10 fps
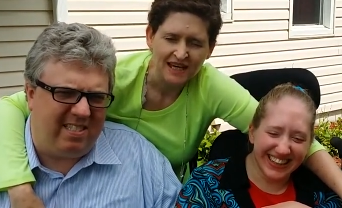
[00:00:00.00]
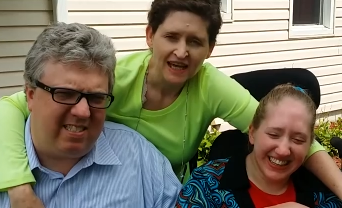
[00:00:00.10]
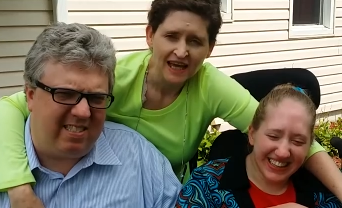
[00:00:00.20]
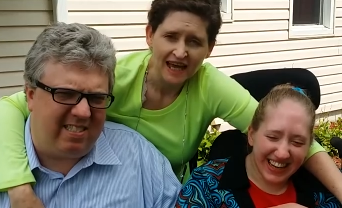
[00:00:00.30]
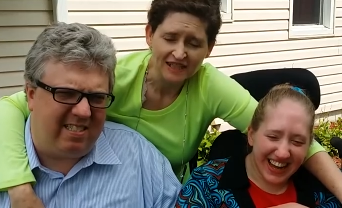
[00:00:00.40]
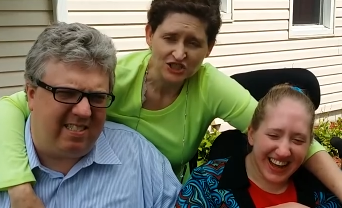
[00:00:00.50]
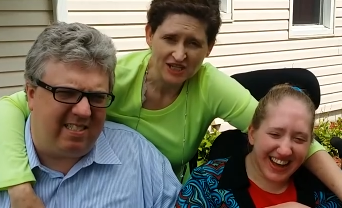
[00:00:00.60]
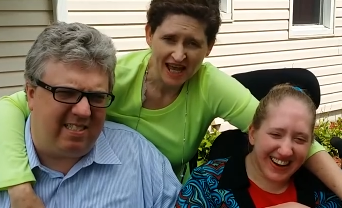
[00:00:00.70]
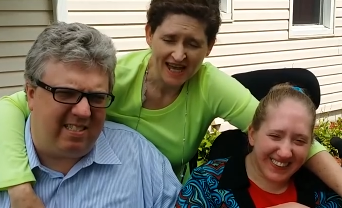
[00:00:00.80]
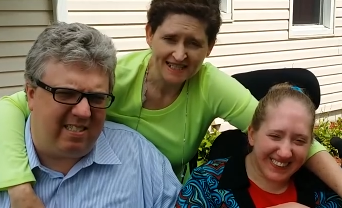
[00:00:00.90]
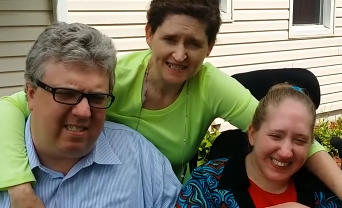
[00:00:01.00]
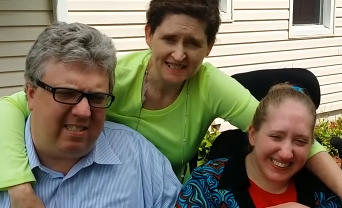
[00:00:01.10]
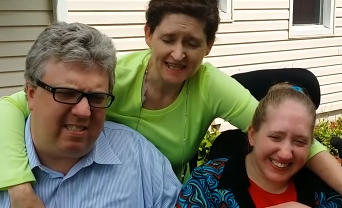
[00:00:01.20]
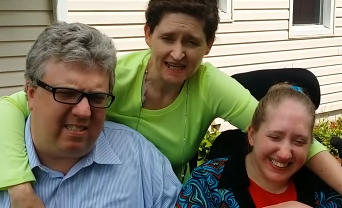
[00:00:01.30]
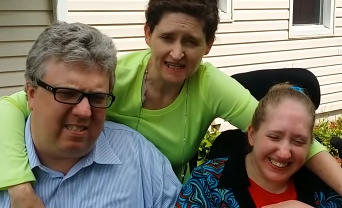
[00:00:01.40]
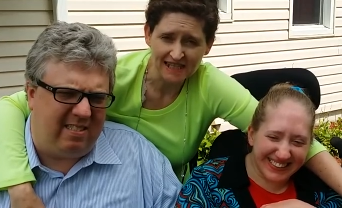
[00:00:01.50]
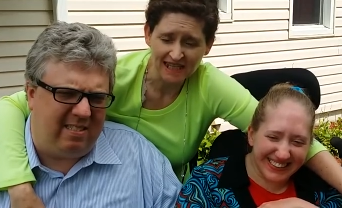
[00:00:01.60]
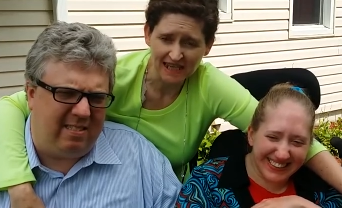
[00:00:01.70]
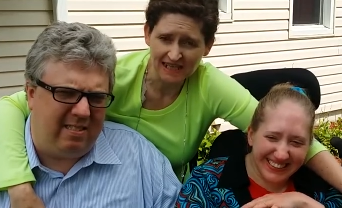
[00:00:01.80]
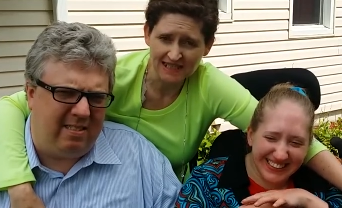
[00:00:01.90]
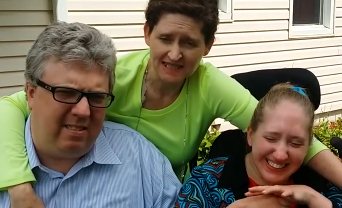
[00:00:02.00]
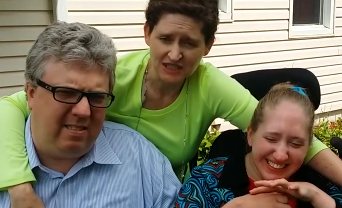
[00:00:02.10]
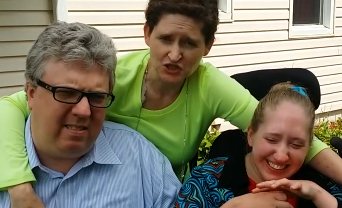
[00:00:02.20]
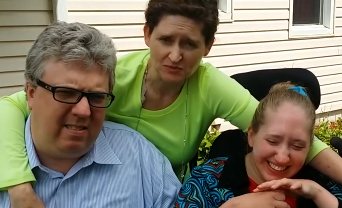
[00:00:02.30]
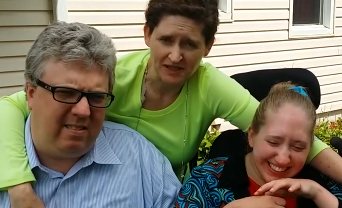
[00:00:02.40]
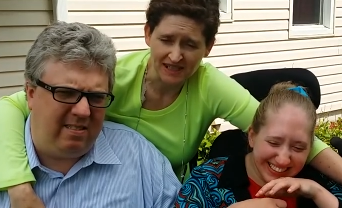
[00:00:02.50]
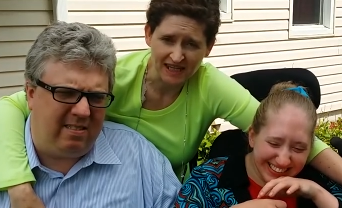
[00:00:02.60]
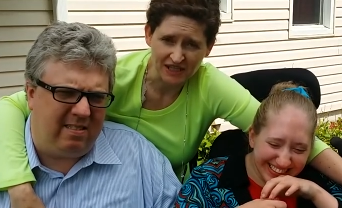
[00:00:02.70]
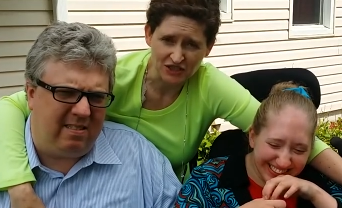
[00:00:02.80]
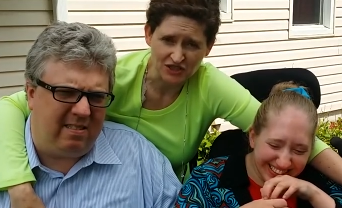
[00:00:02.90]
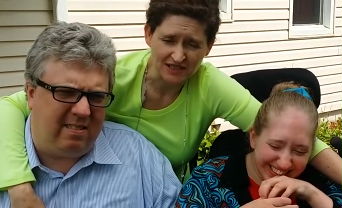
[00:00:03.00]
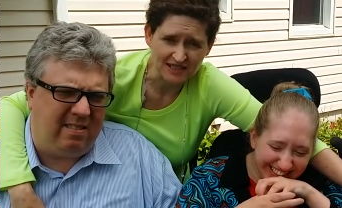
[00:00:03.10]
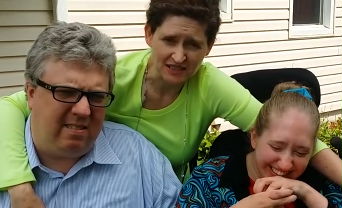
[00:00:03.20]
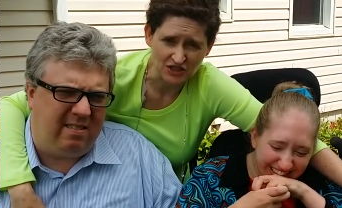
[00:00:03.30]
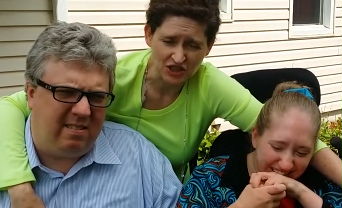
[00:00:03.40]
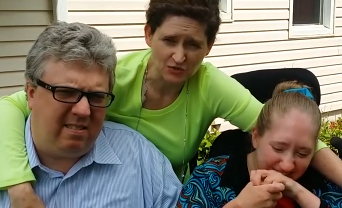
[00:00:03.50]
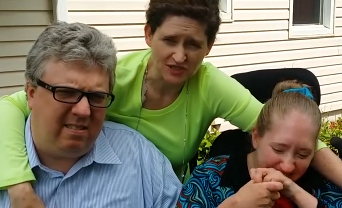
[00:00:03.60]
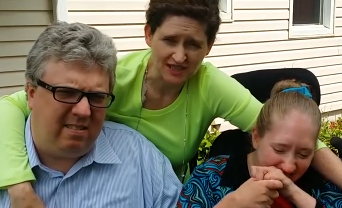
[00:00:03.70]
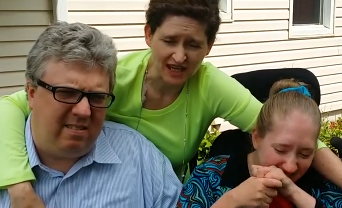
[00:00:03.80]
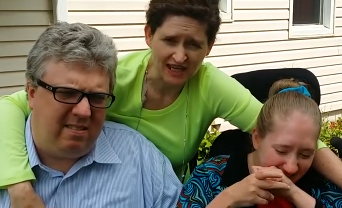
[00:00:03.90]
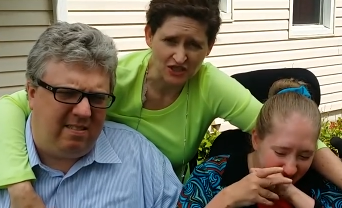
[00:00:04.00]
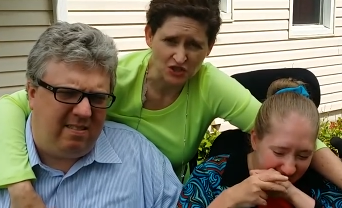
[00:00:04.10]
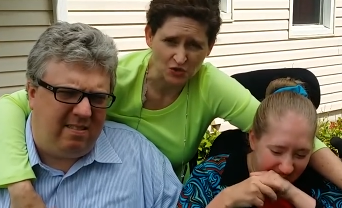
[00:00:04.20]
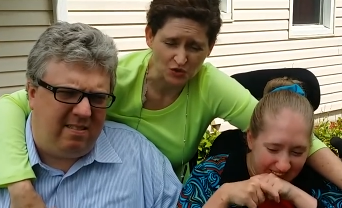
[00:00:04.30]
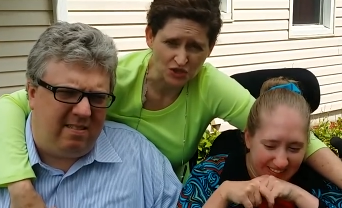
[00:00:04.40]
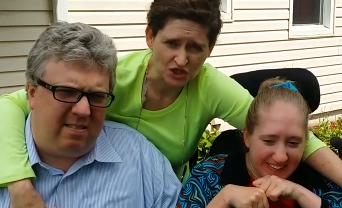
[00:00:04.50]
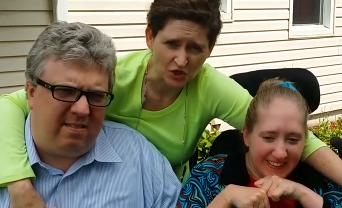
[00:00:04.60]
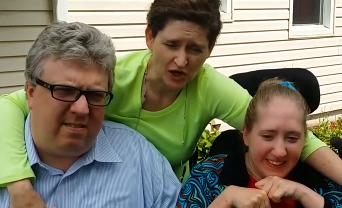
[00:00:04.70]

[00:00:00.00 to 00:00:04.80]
Speaker 1: And she hasn't taken any seizure medication since she was in high school. She